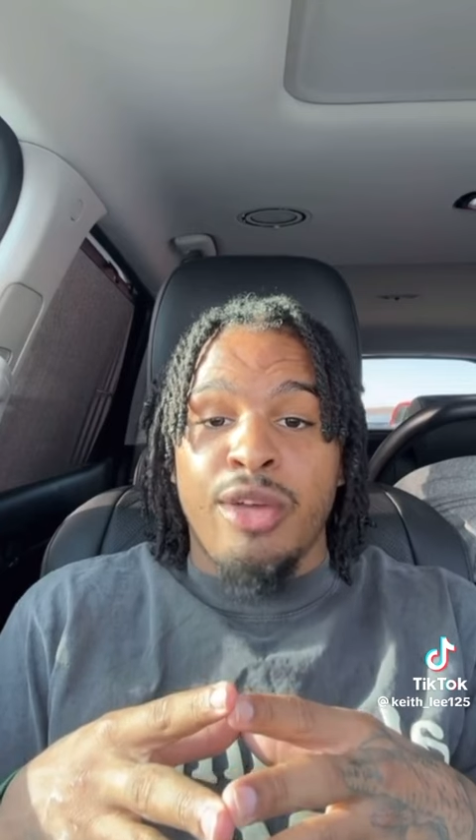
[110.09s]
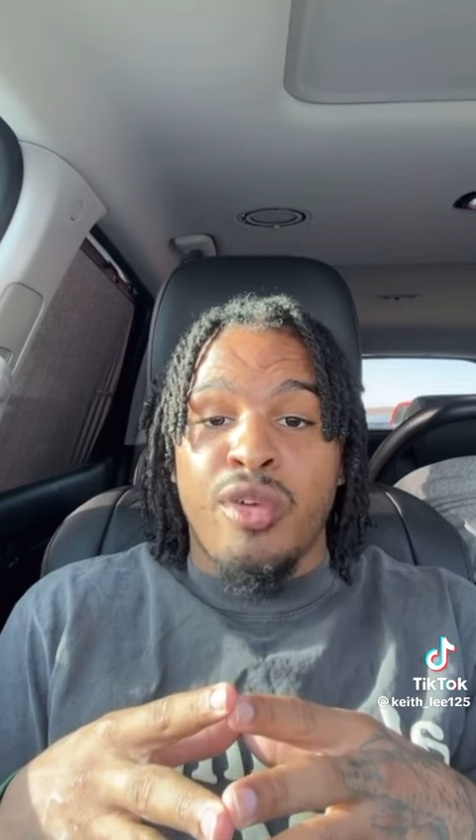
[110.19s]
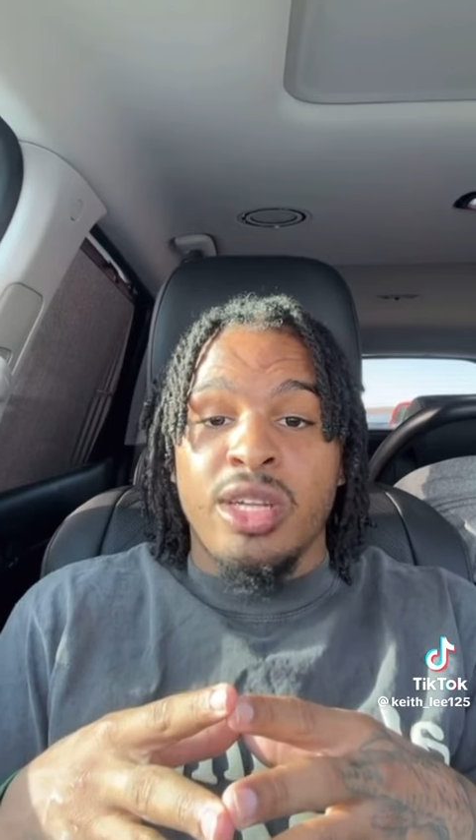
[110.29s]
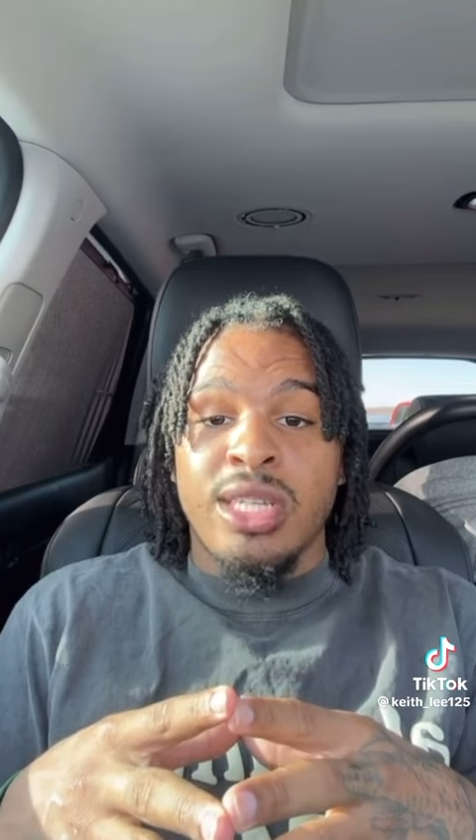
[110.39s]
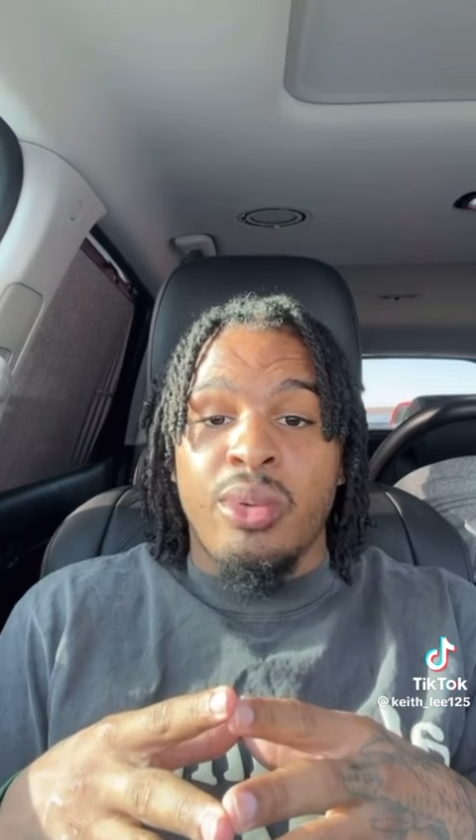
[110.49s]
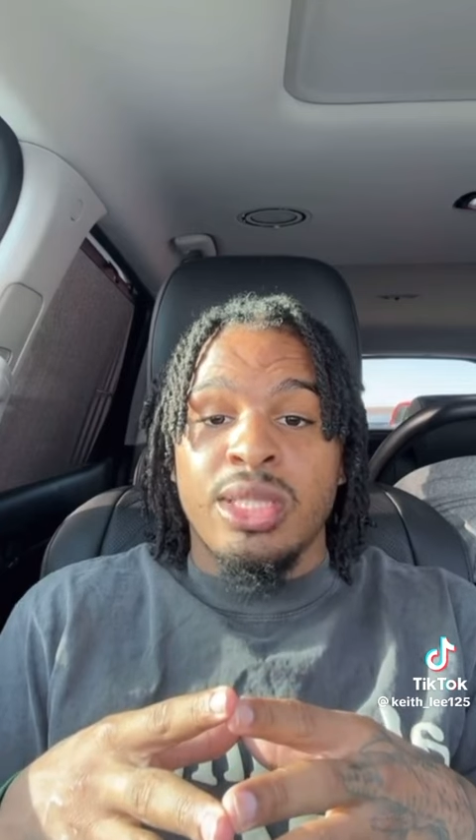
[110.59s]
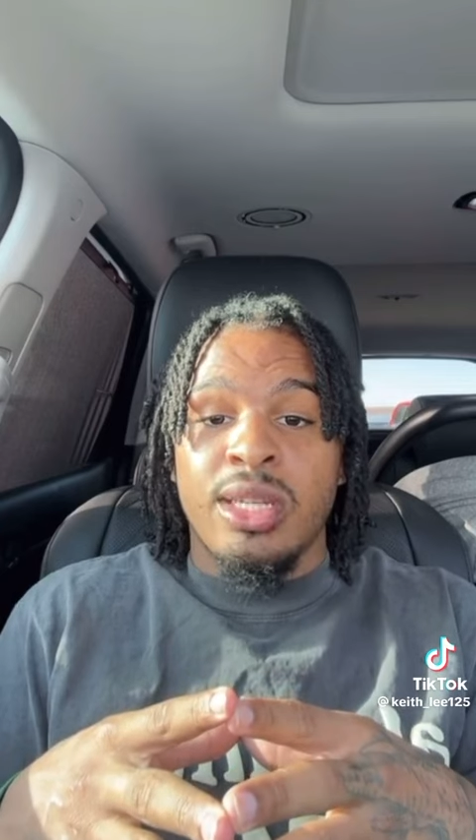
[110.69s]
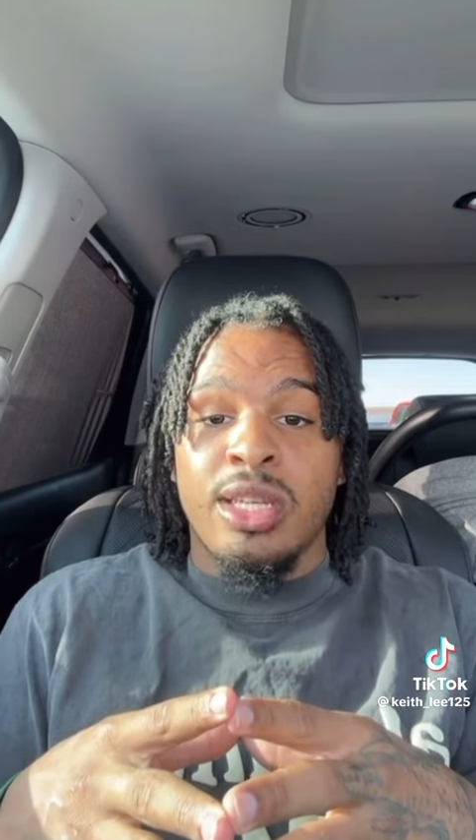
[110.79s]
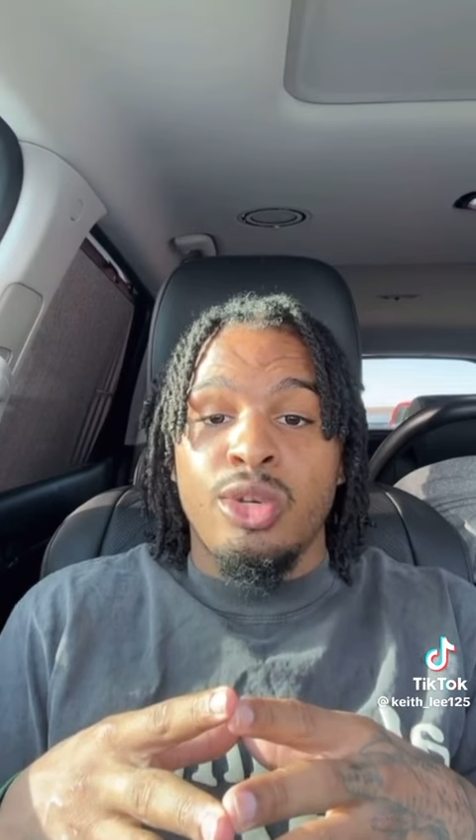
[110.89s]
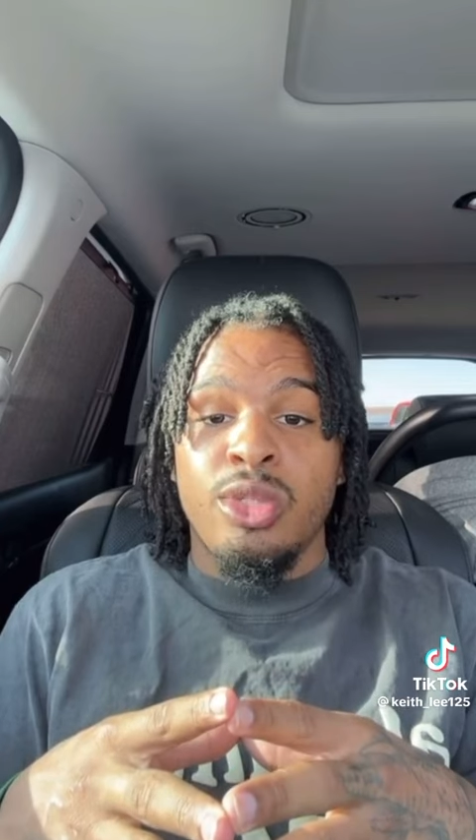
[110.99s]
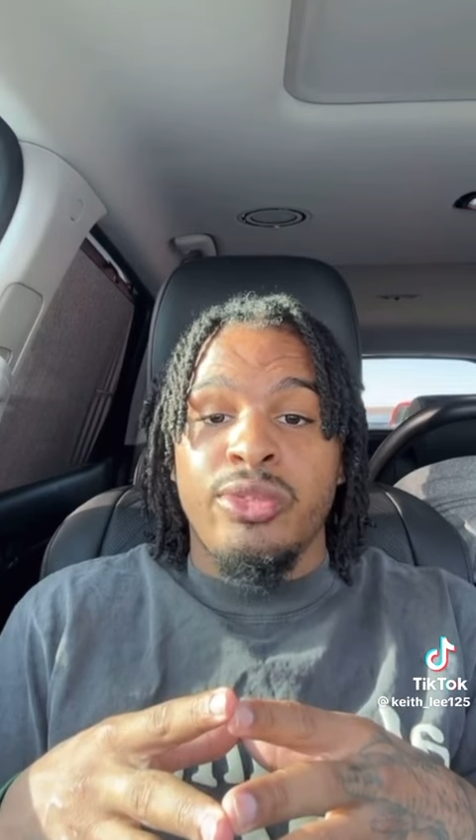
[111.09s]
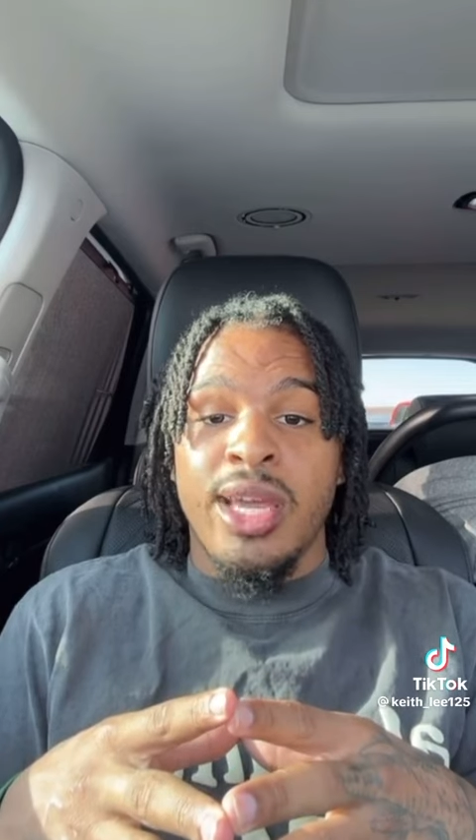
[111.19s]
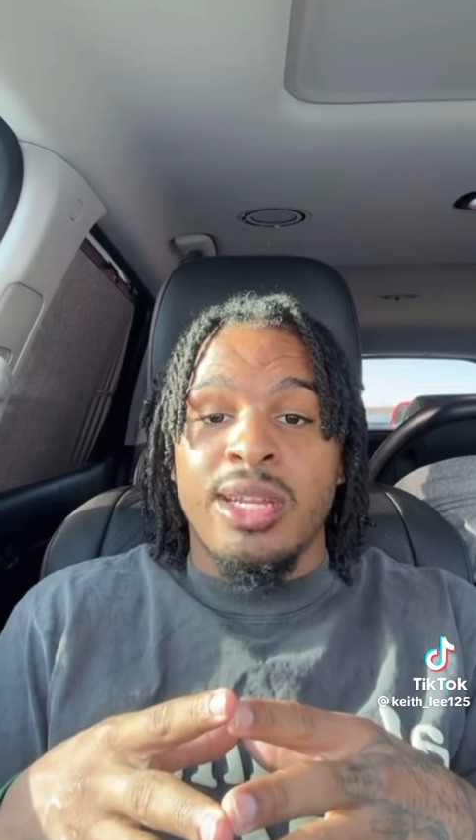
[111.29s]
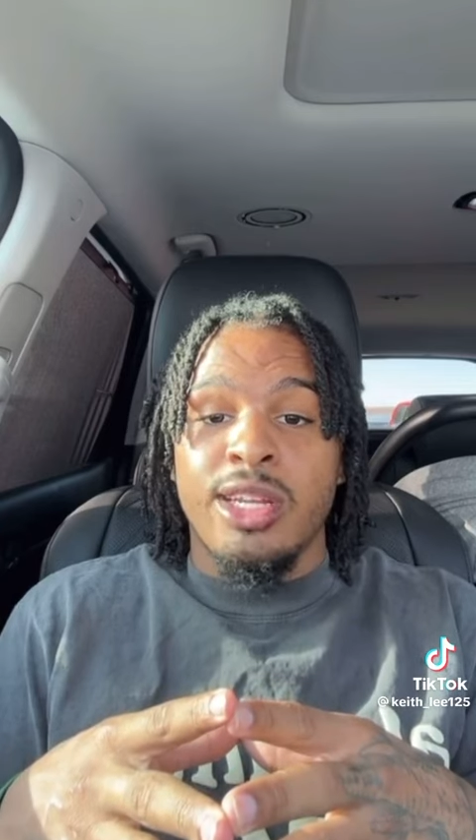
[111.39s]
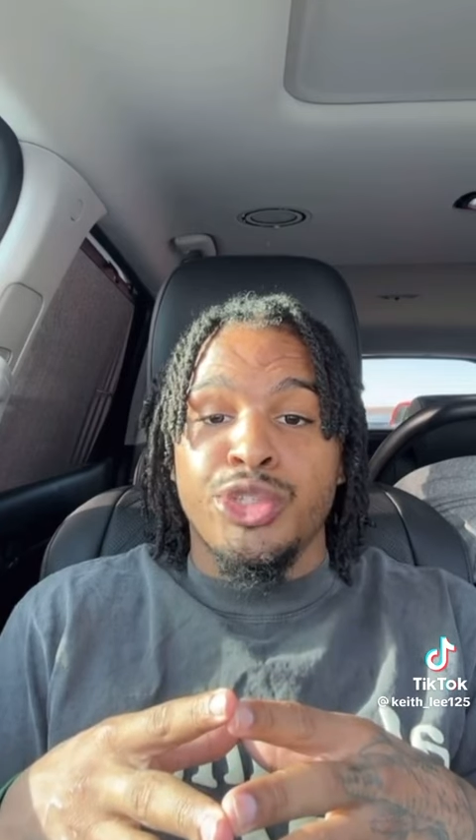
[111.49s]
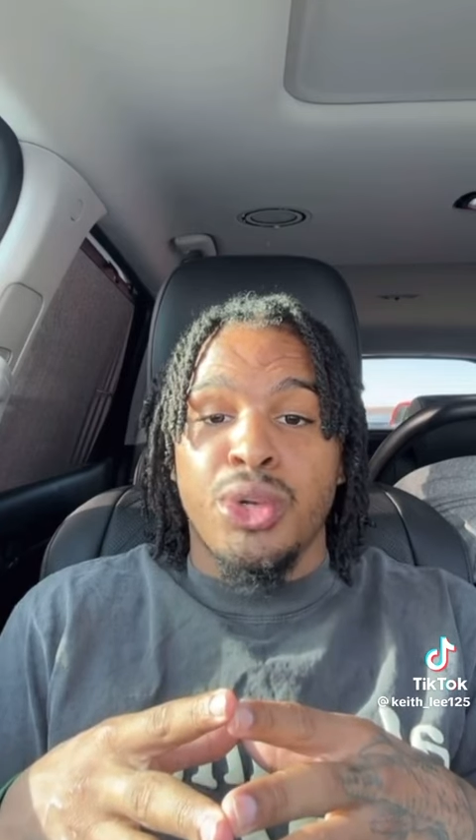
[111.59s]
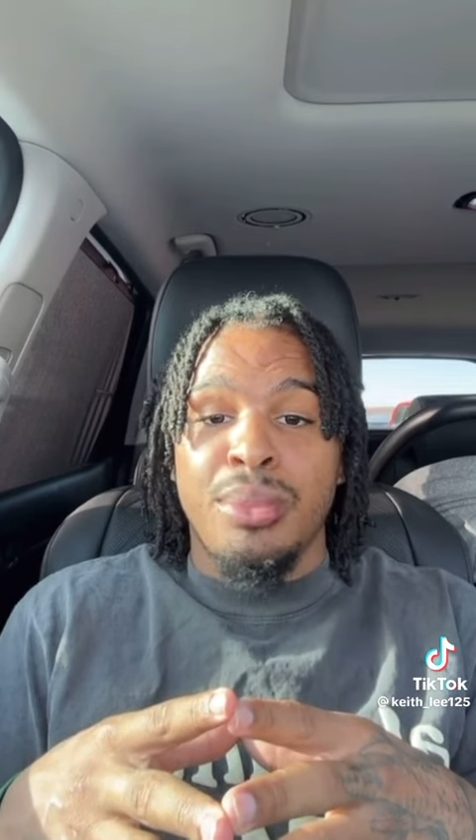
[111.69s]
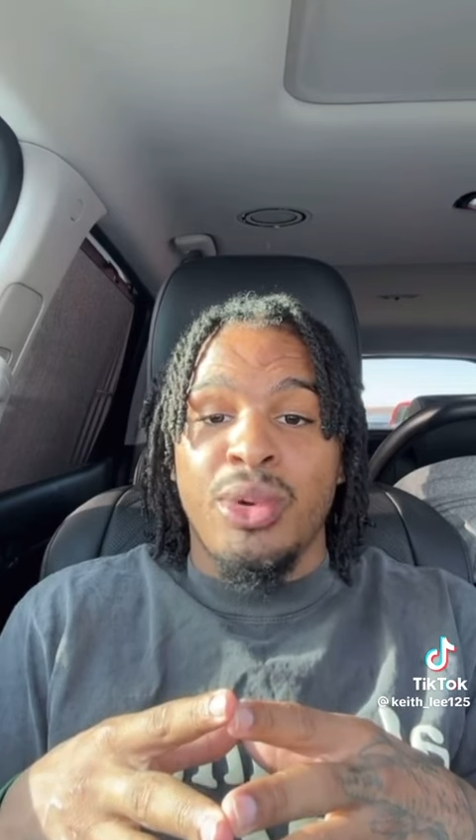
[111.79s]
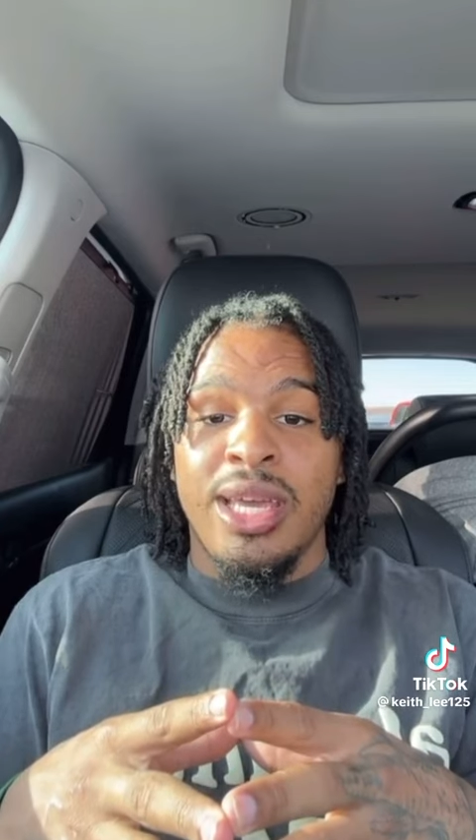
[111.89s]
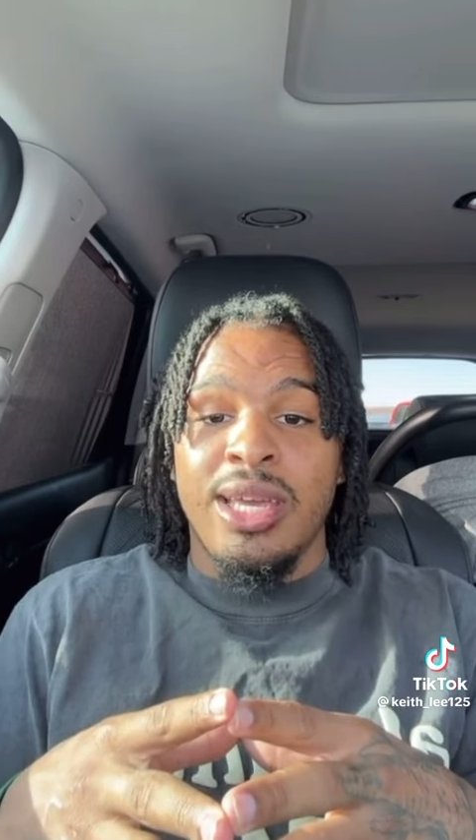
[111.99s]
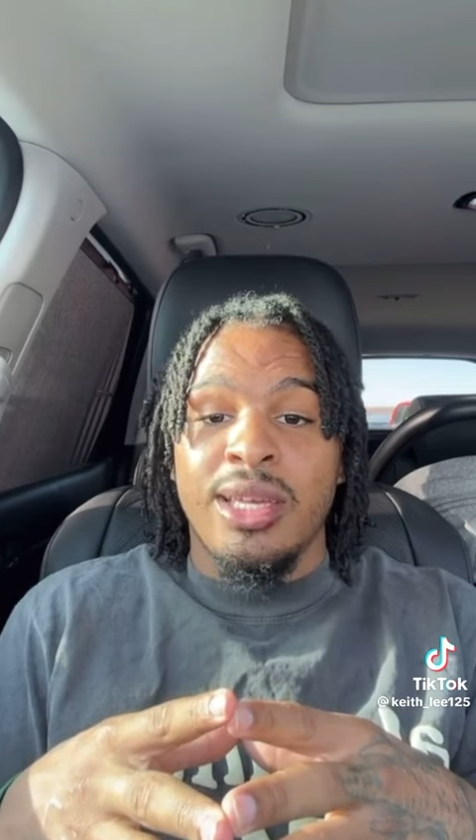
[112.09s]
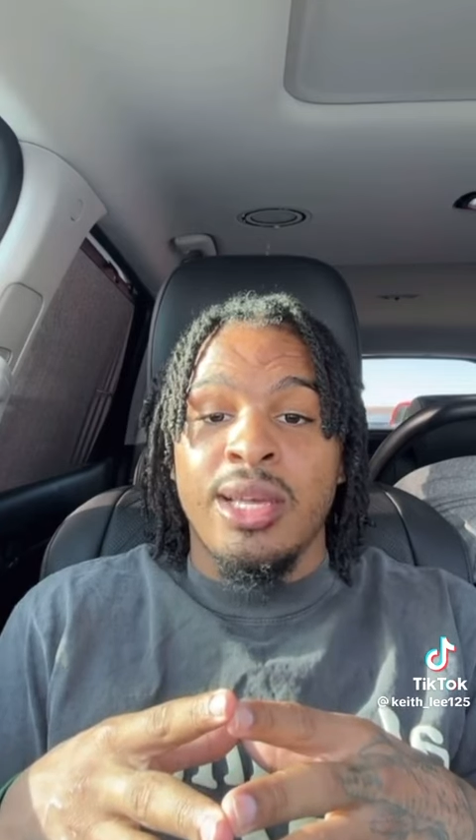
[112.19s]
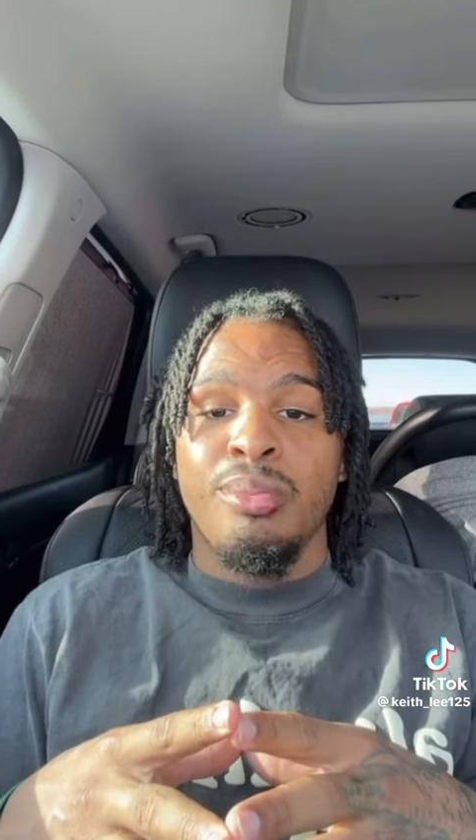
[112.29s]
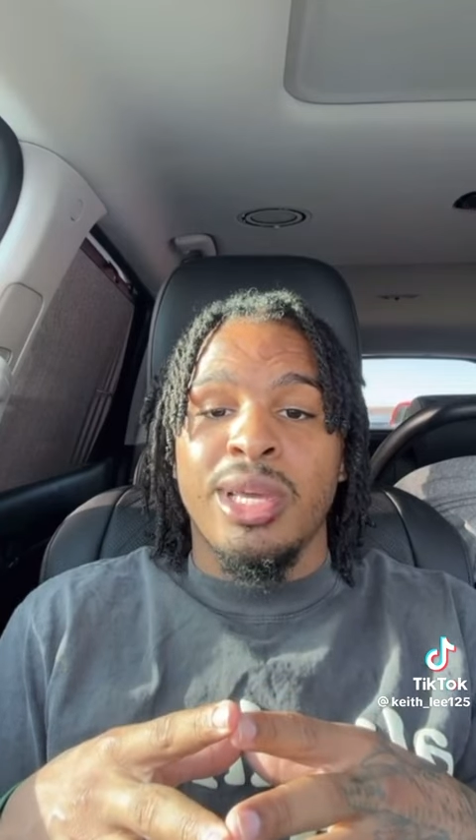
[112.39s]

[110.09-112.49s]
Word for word: At first, I wasn't a huge fan of the scrambled egg